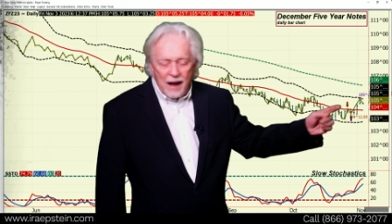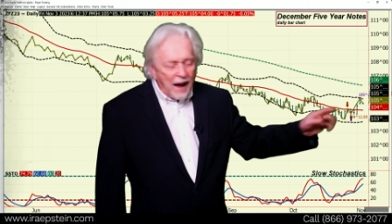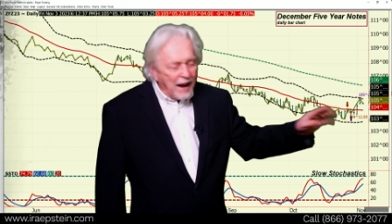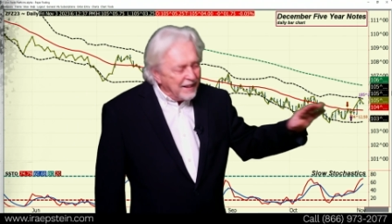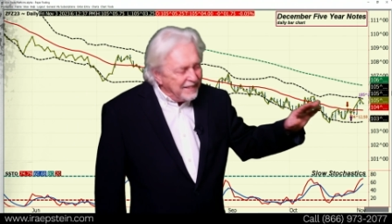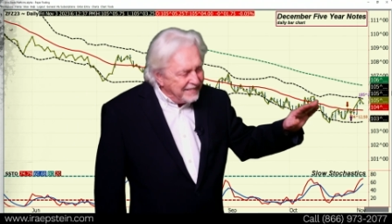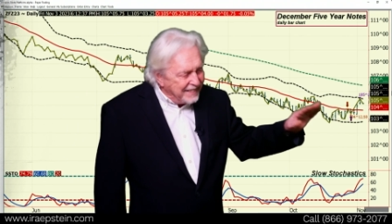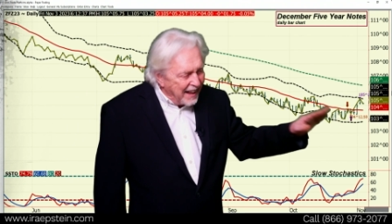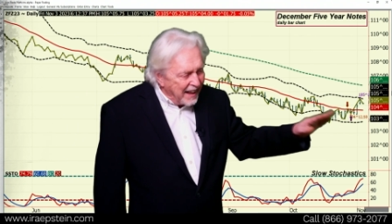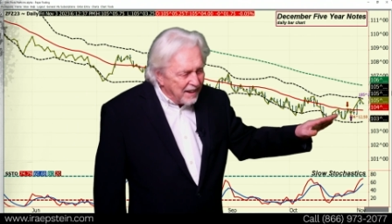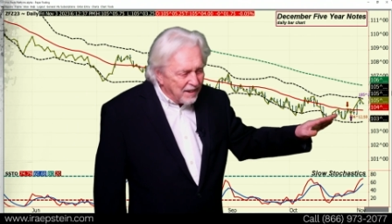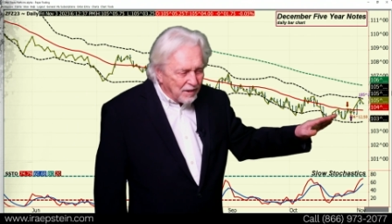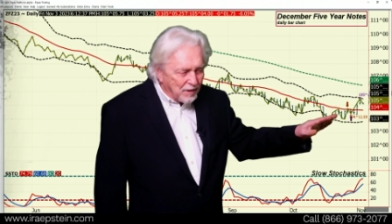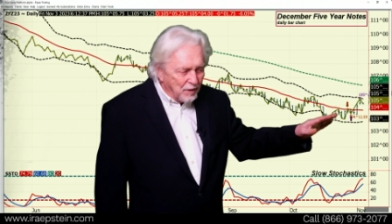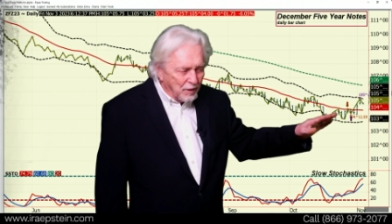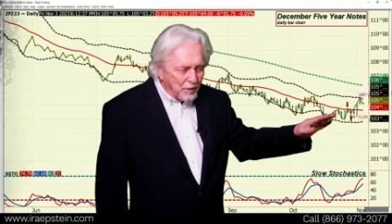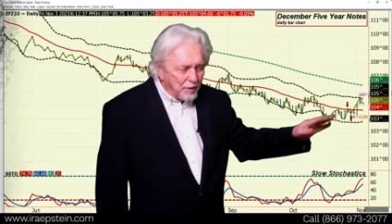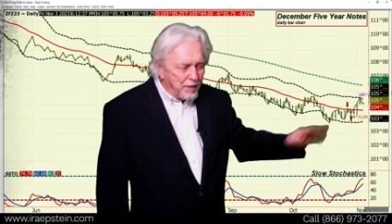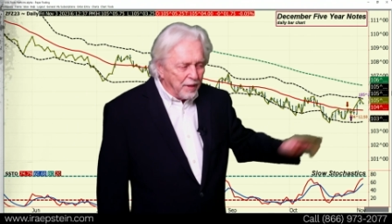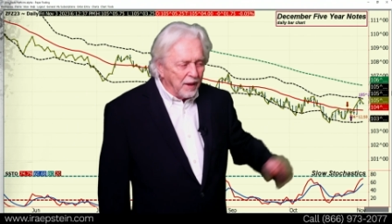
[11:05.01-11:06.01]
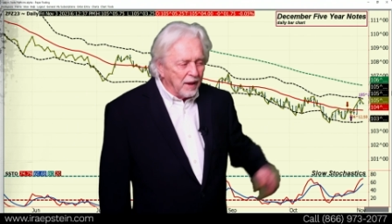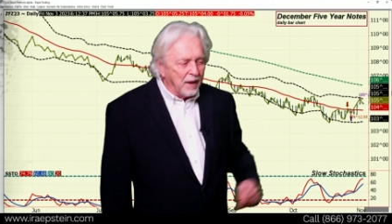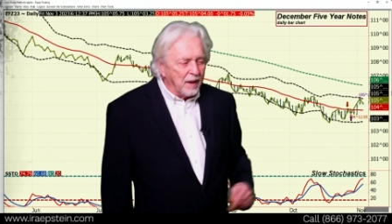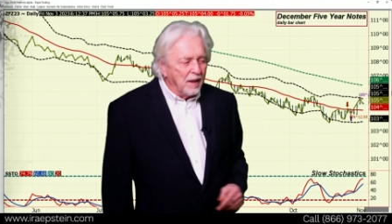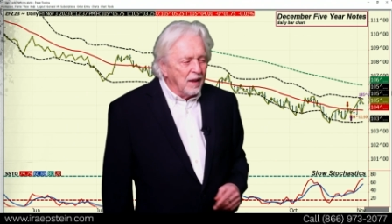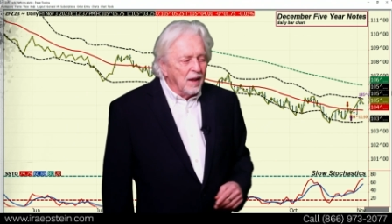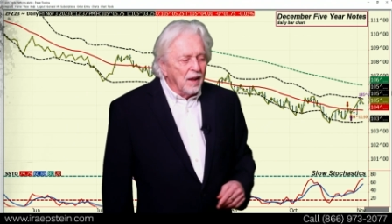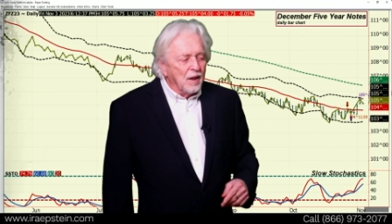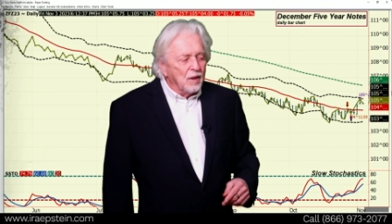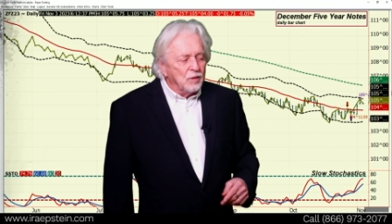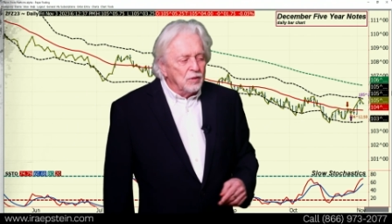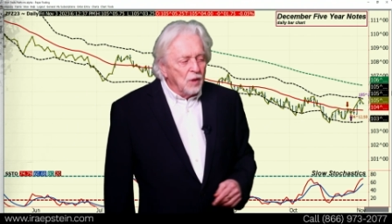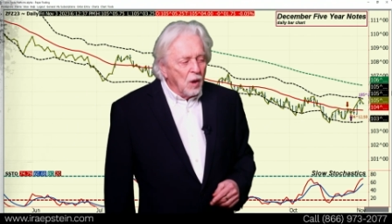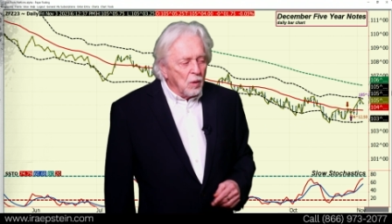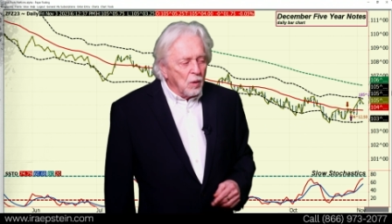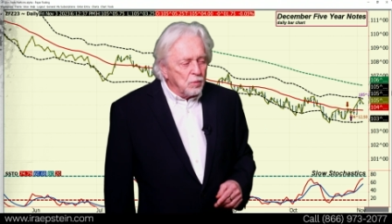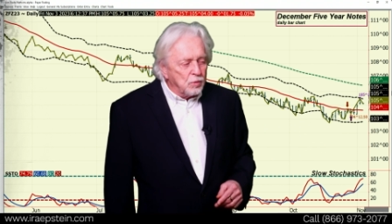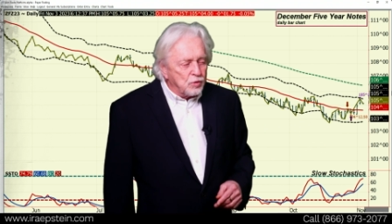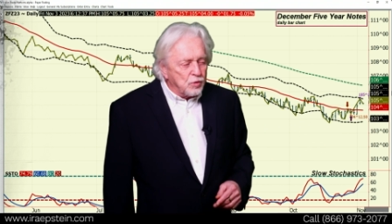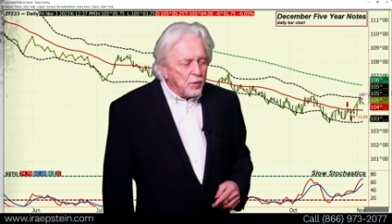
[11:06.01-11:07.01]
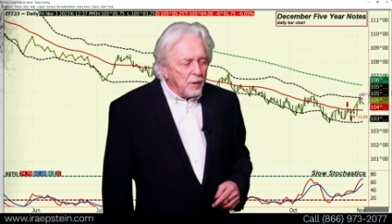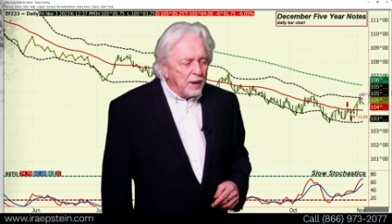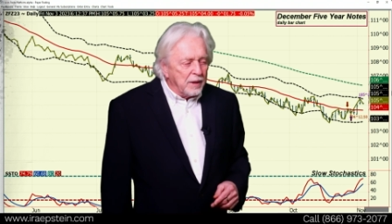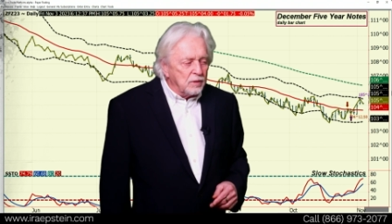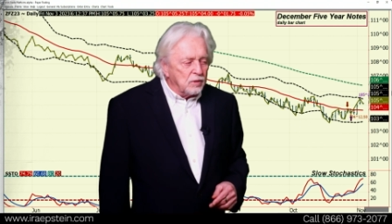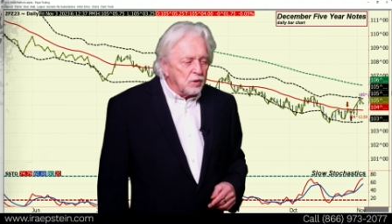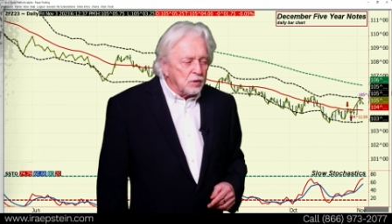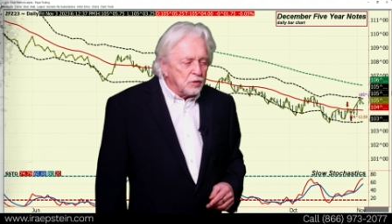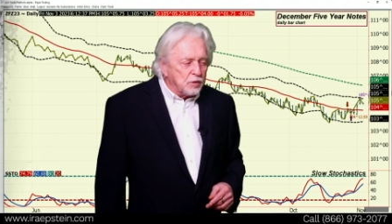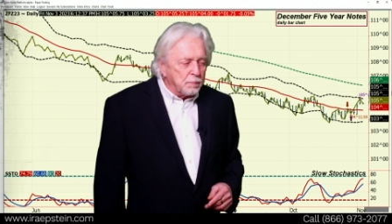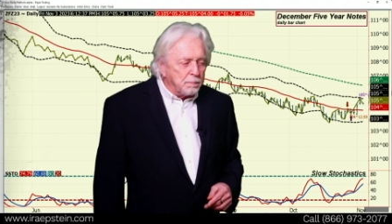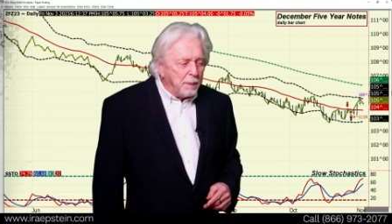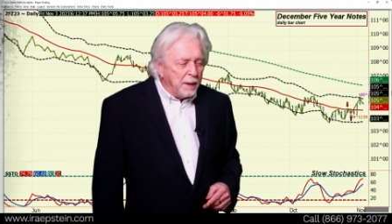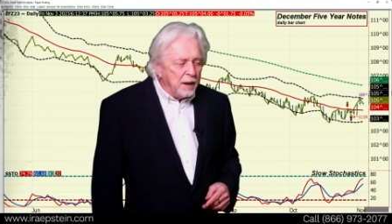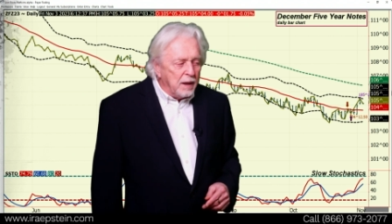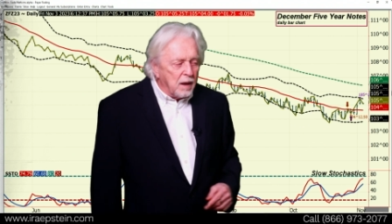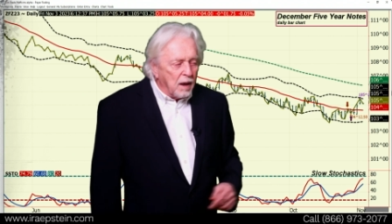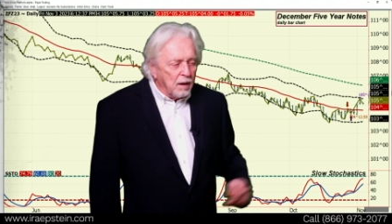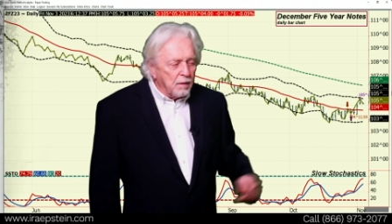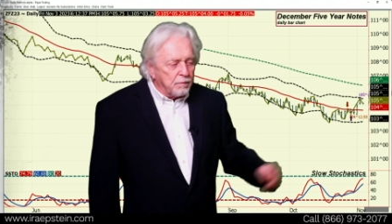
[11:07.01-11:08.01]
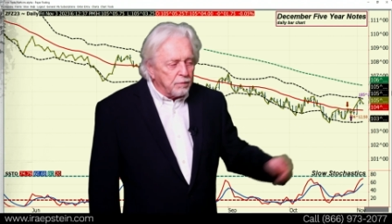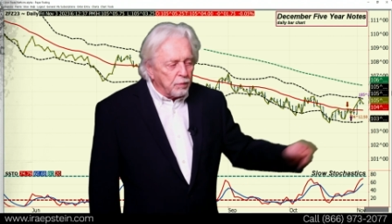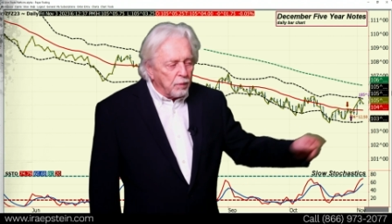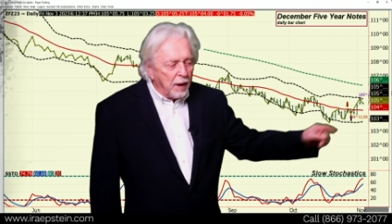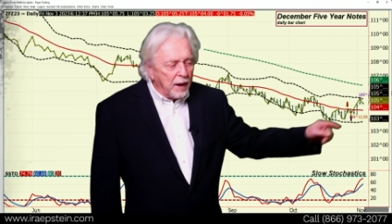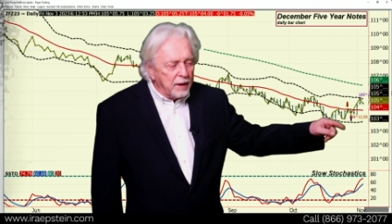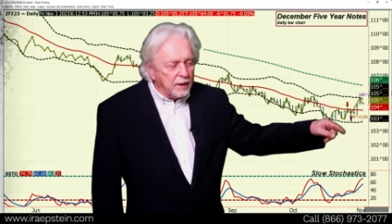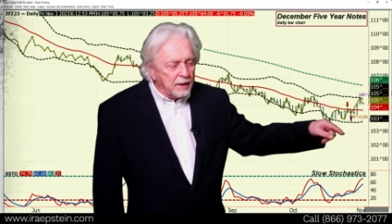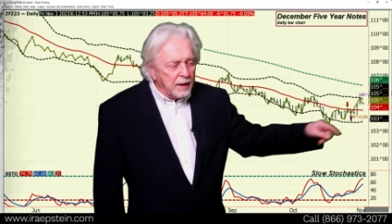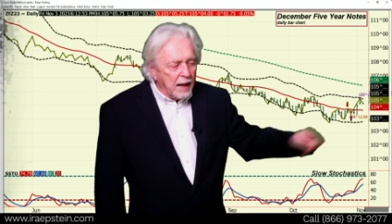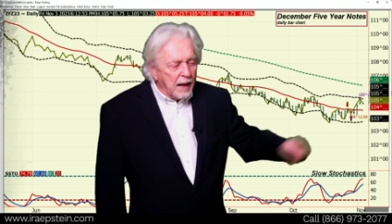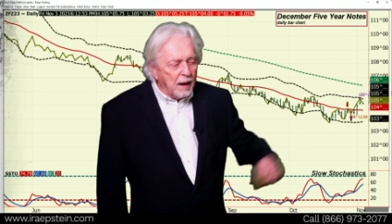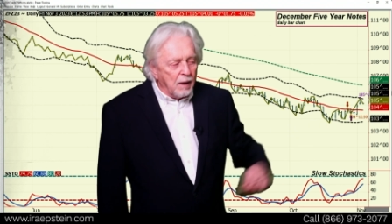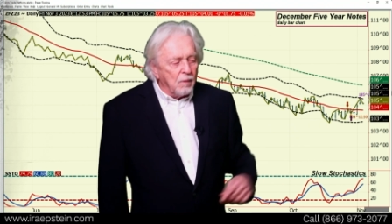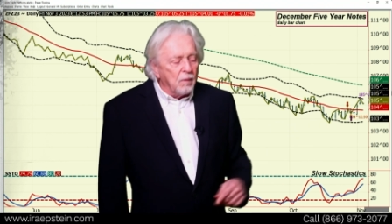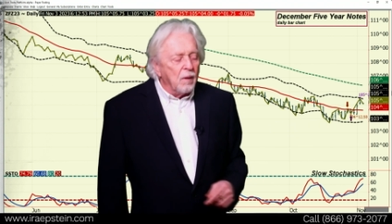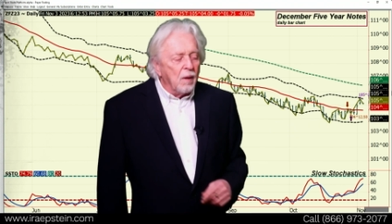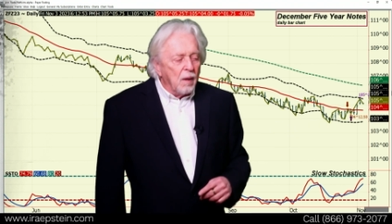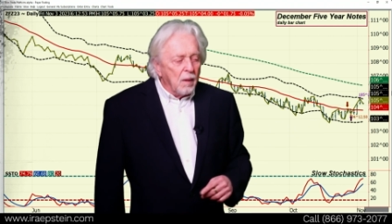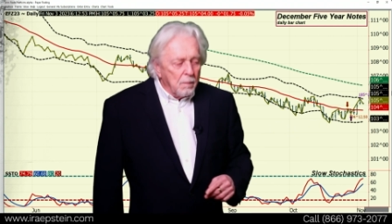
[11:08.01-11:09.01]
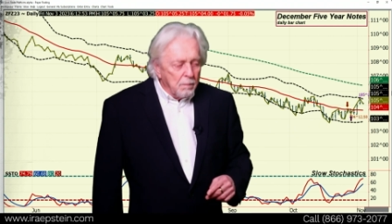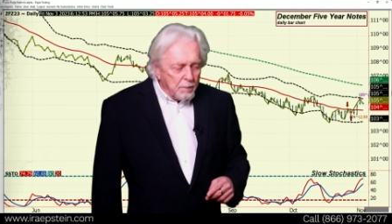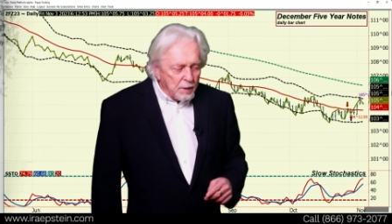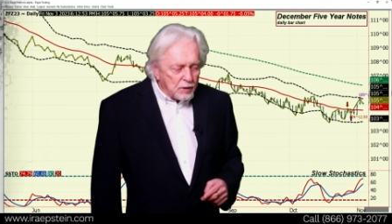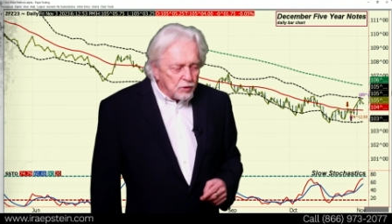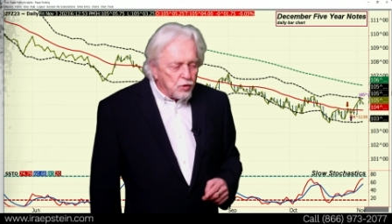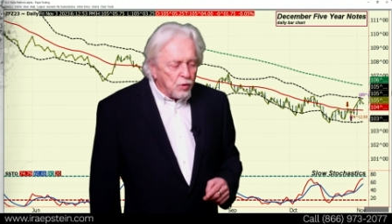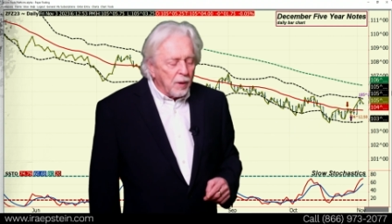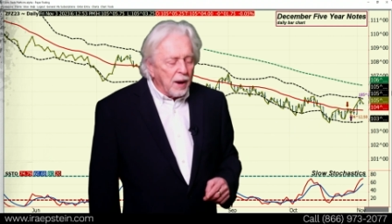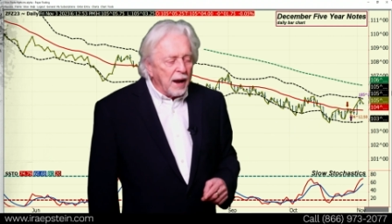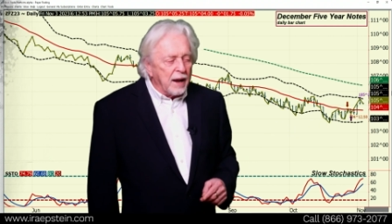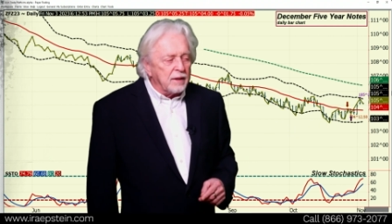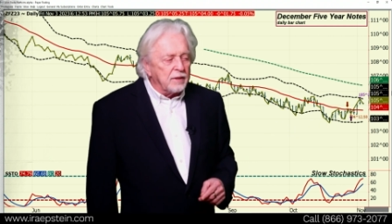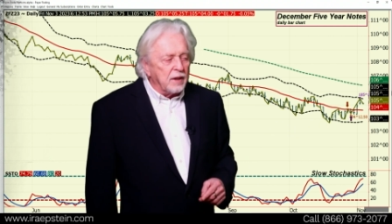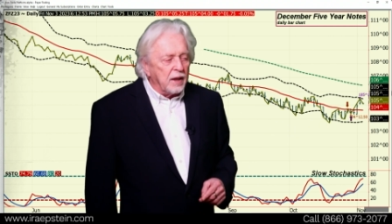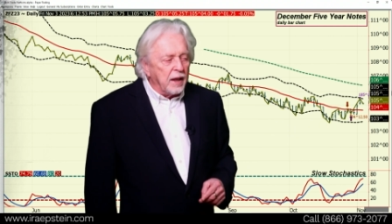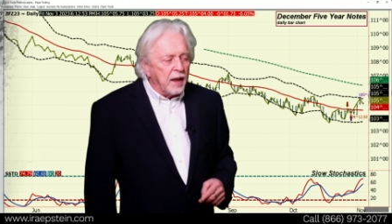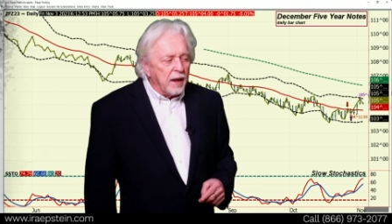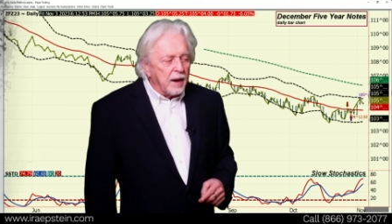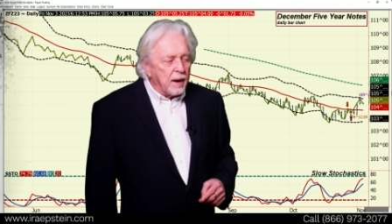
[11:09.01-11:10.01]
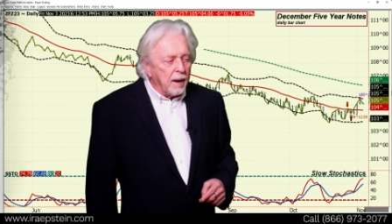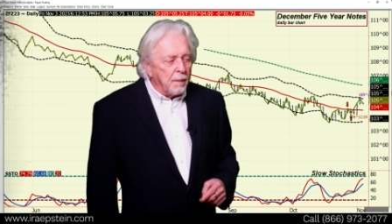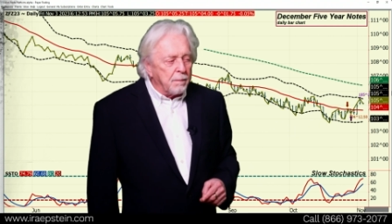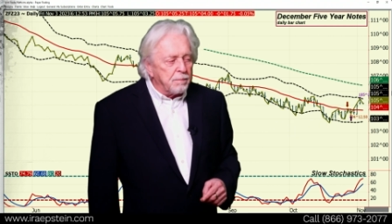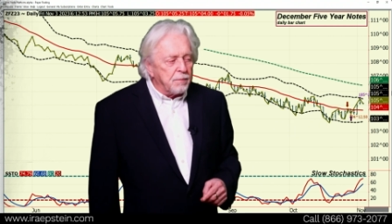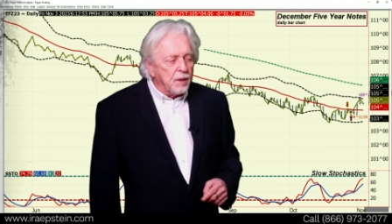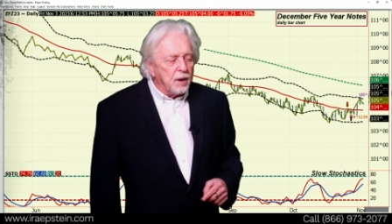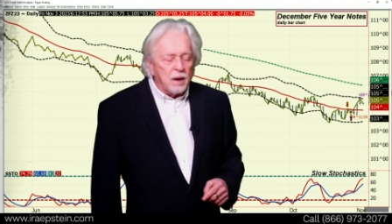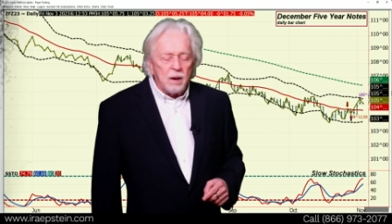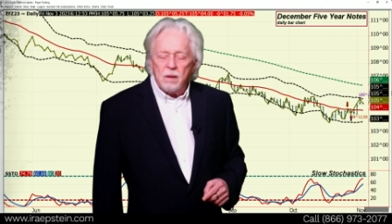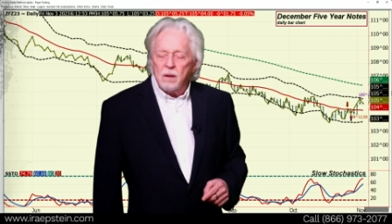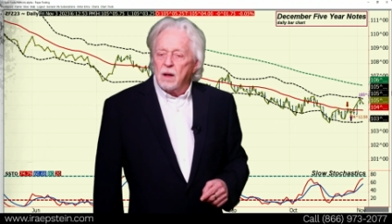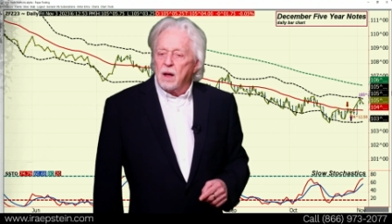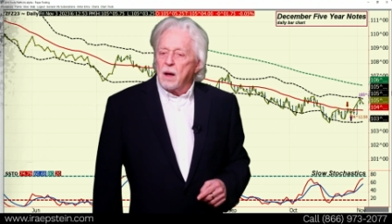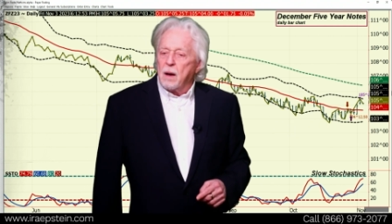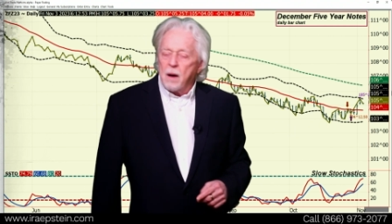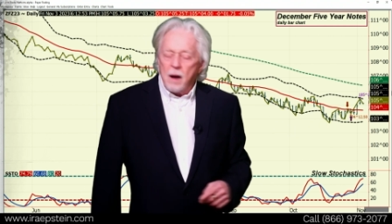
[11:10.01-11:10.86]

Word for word: Identical thing. No trend to speak of right now, but trying to get up there.